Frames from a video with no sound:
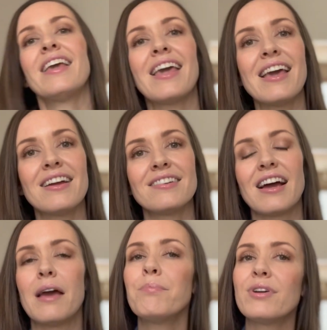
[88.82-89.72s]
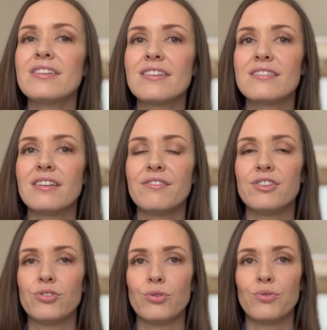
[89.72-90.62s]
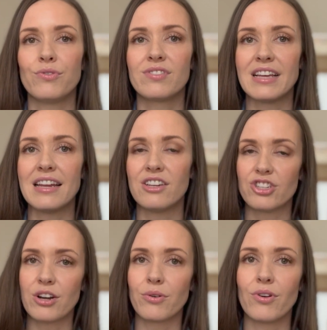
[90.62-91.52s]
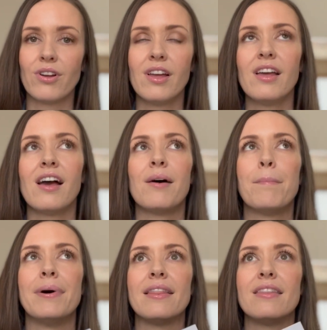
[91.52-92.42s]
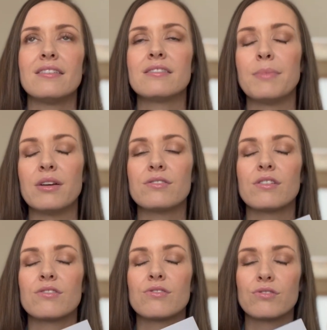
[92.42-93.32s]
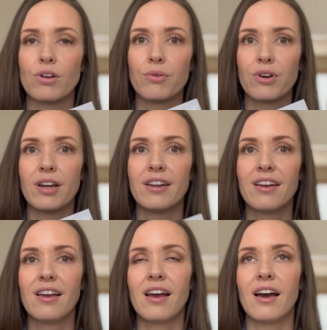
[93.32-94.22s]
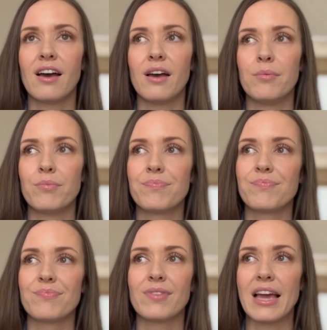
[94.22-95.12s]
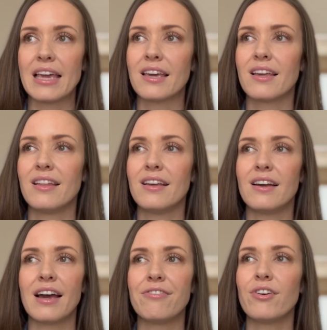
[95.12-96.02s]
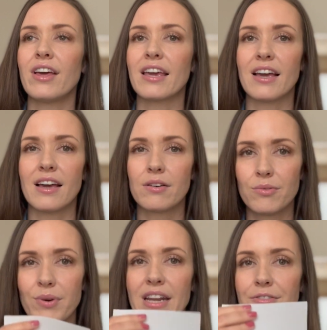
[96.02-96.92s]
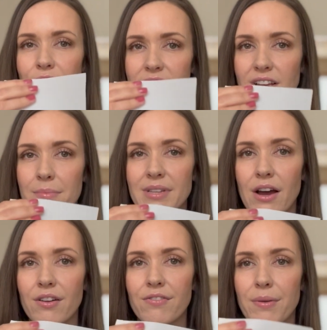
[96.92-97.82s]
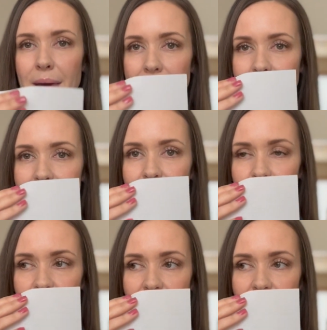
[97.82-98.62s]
And I'm pretty sensitive to scent in general, but this smells so good. I feel like when it first comes out of the package,